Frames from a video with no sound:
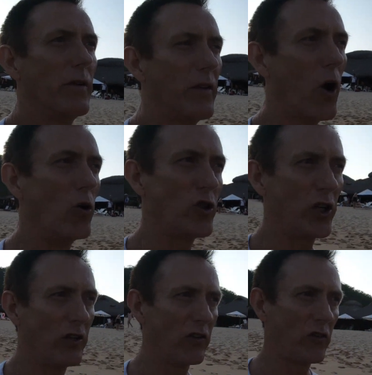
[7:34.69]
The
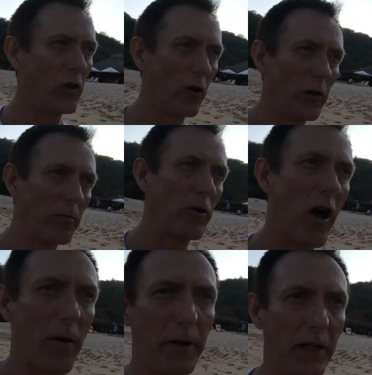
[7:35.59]
ocean is still the
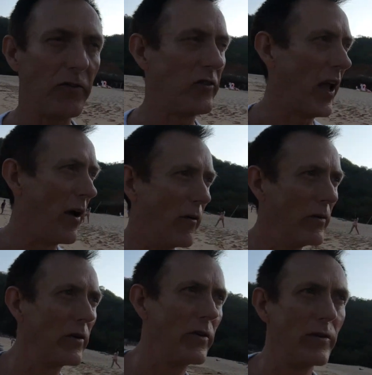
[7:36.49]
predominant
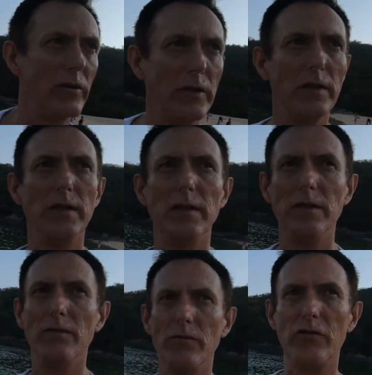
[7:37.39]
sound,
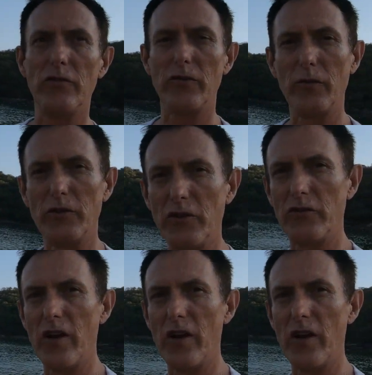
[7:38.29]
which is